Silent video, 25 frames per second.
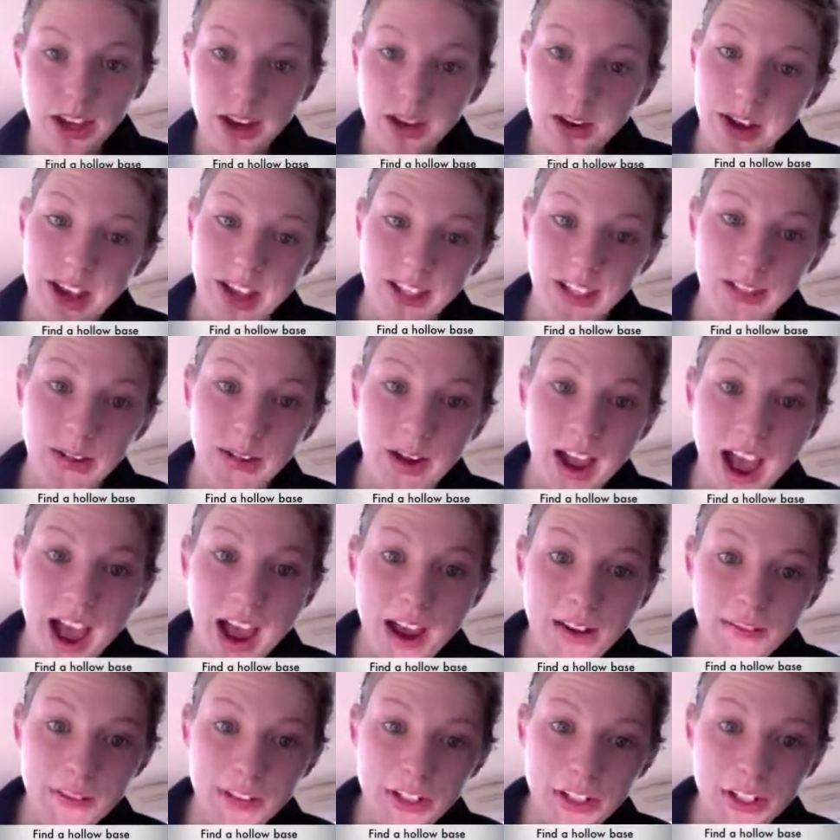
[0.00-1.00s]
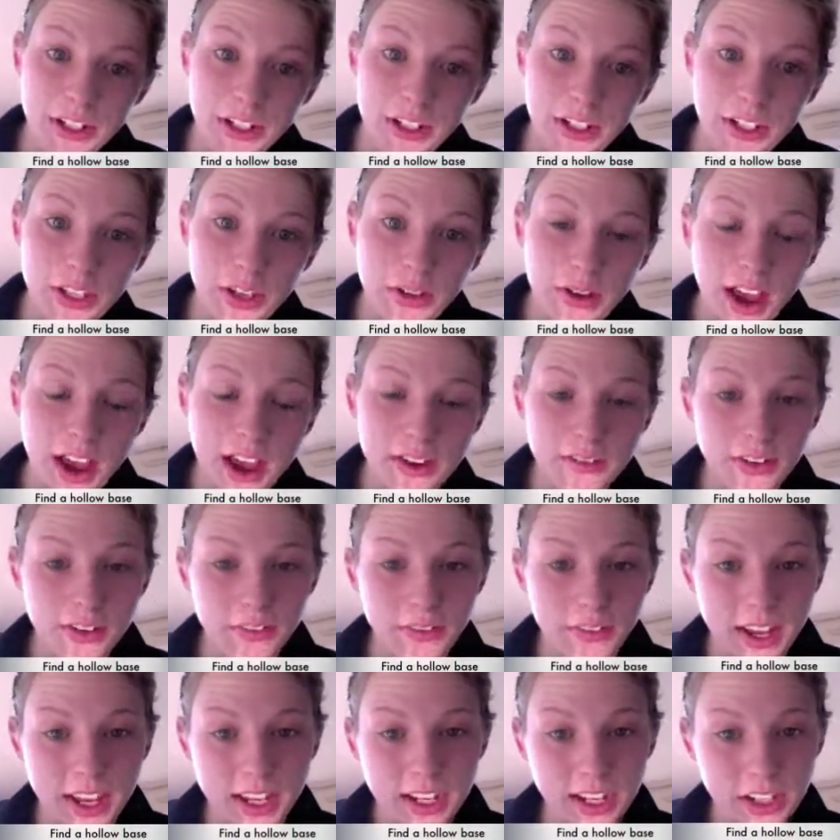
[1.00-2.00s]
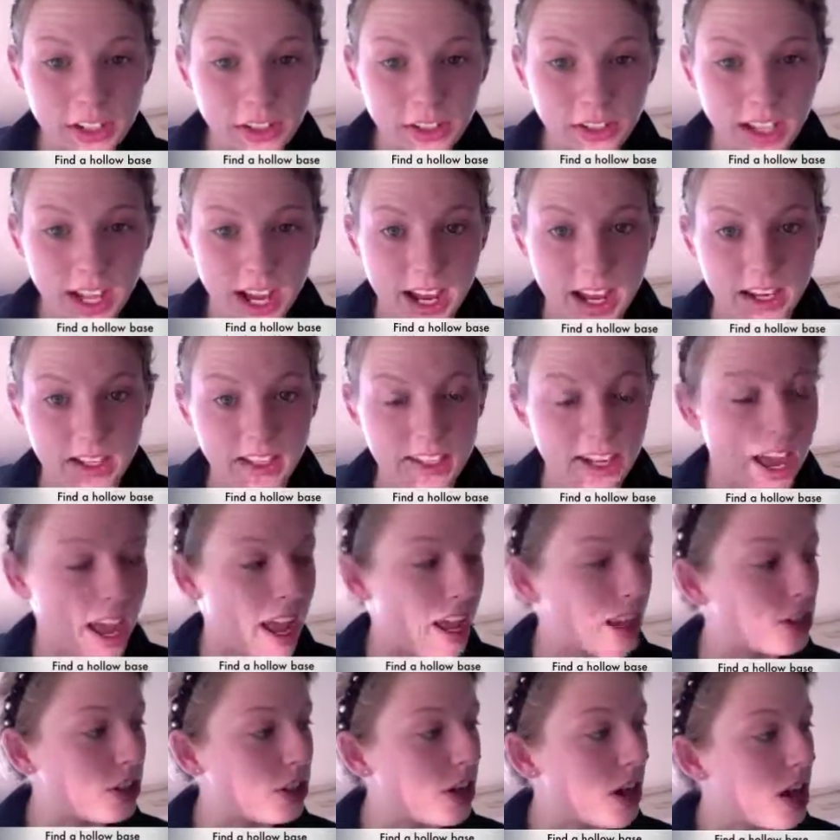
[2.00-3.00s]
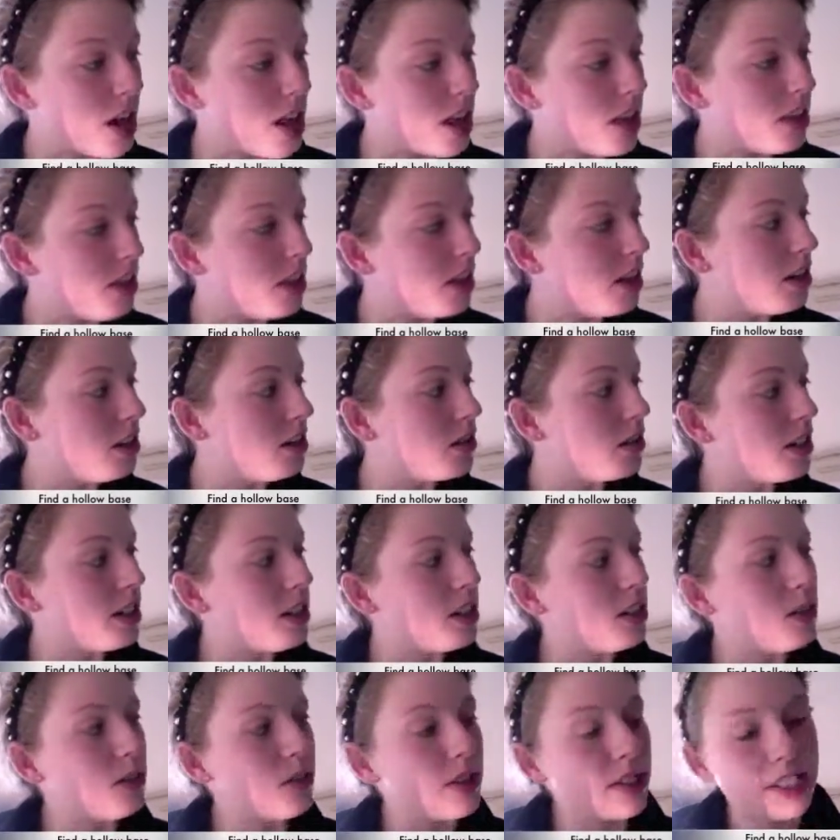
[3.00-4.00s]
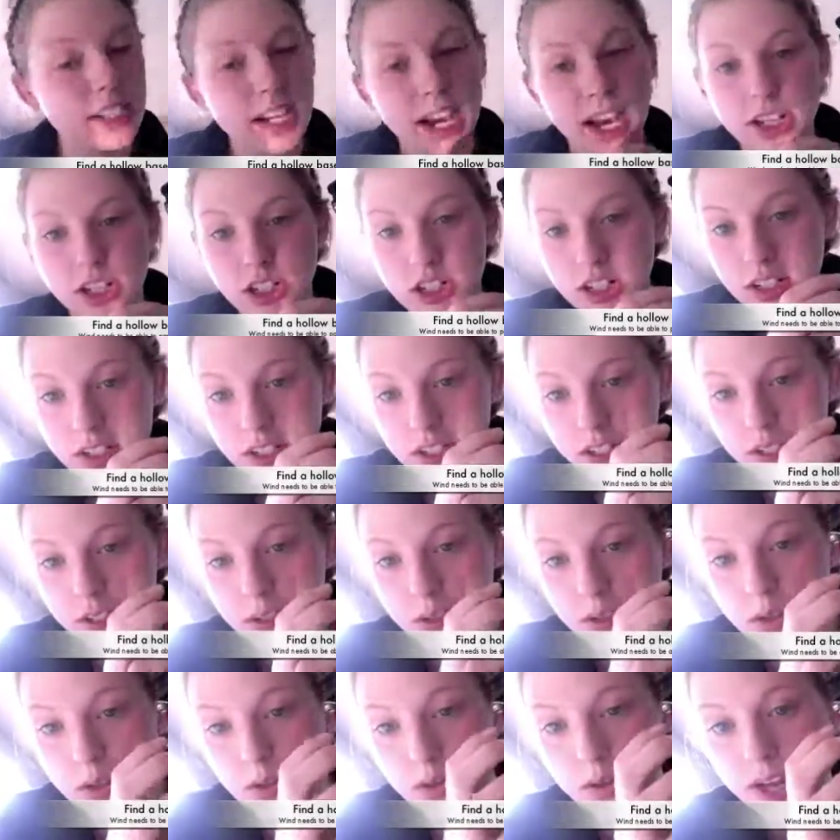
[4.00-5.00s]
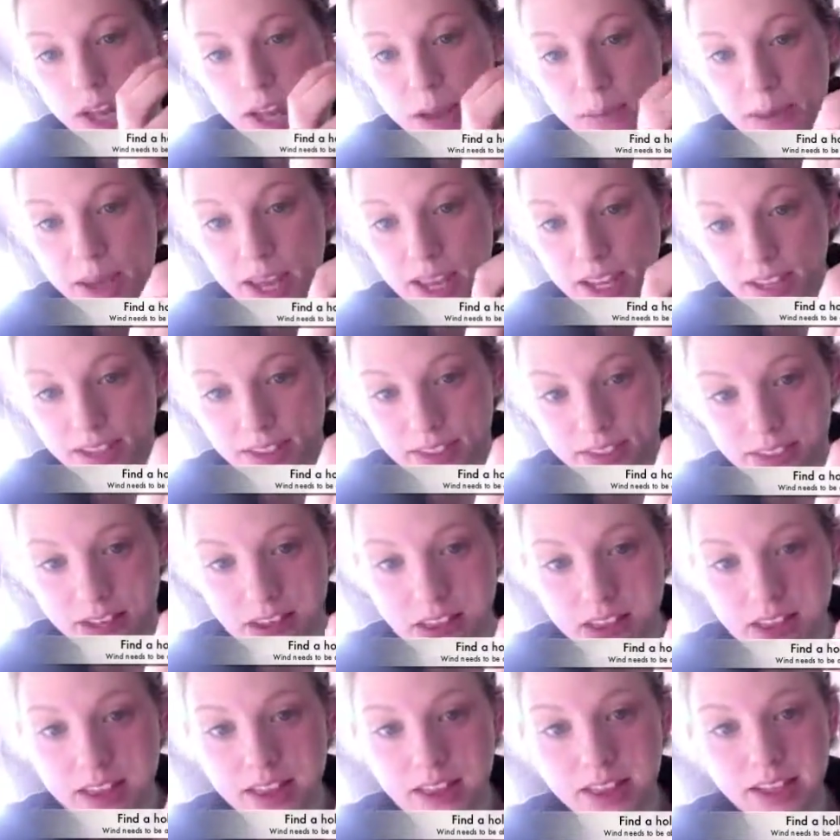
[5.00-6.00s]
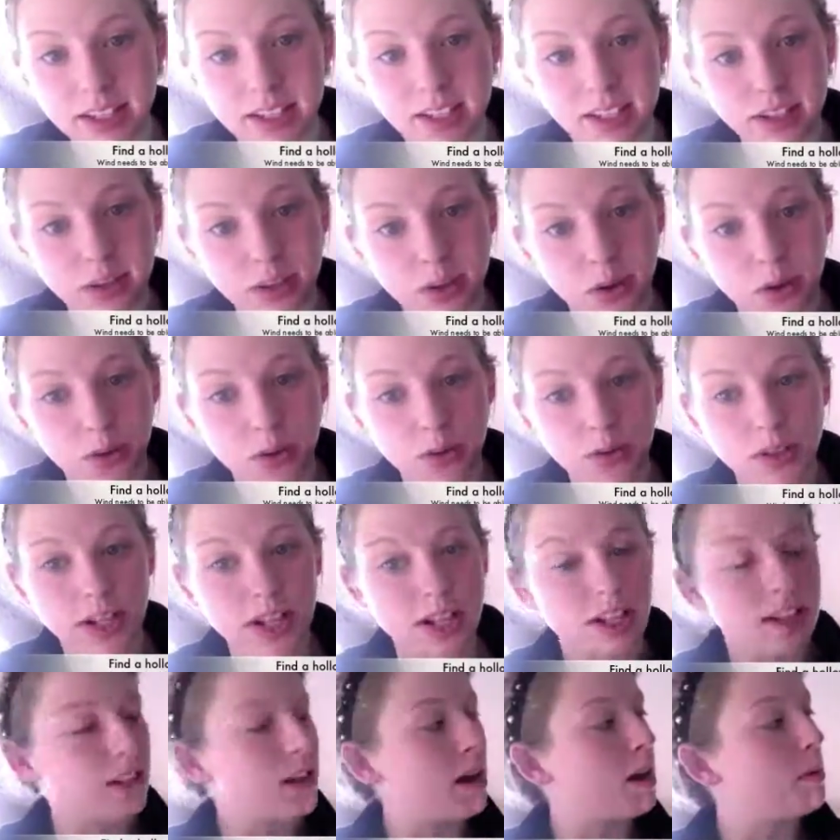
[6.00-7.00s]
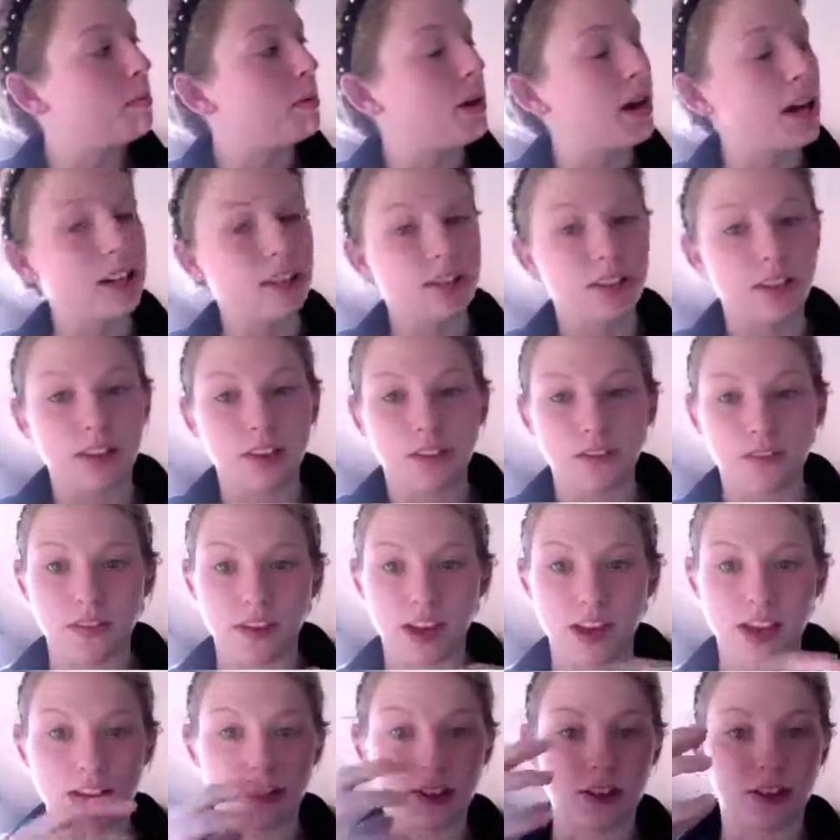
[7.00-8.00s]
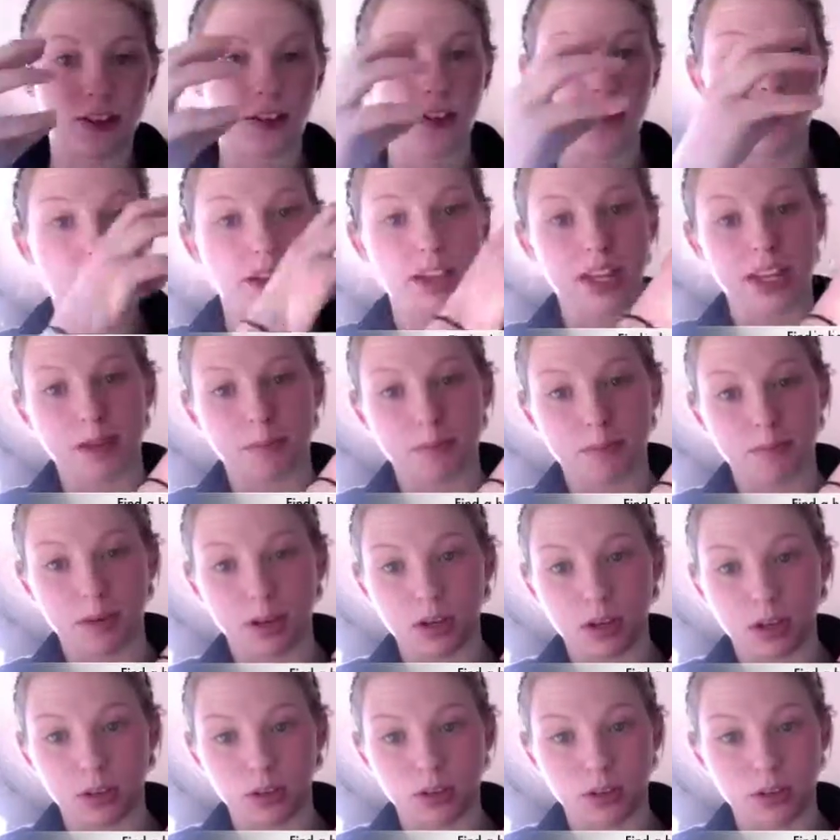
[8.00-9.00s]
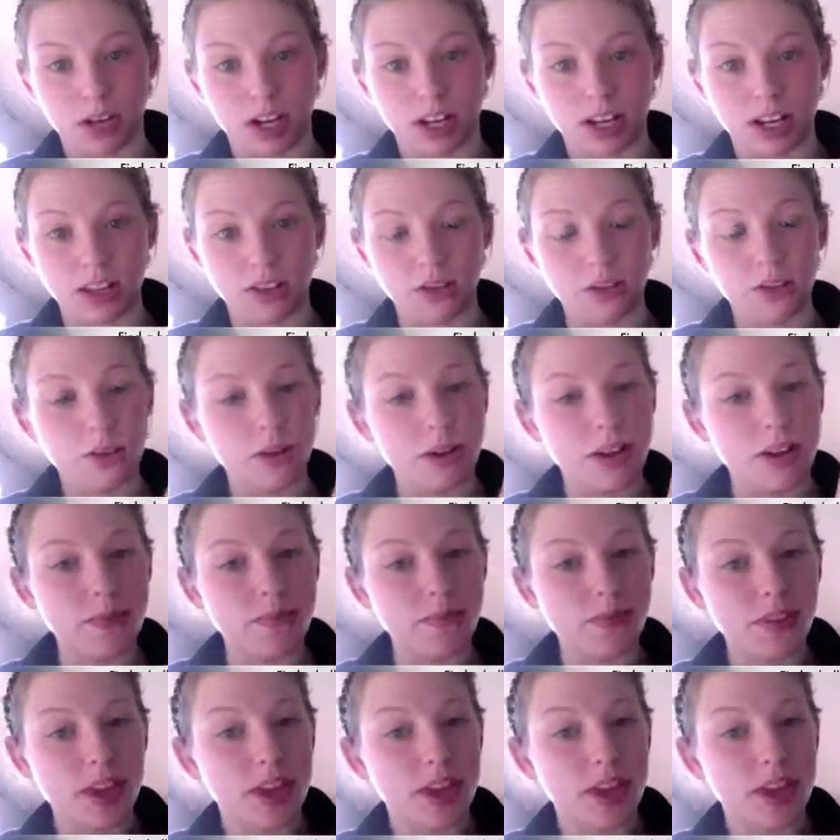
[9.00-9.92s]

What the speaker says: Okay, so after you have your fan and your light attached, then you need to attach it to a base. This is to hold it upright so the wind can go straight in through it.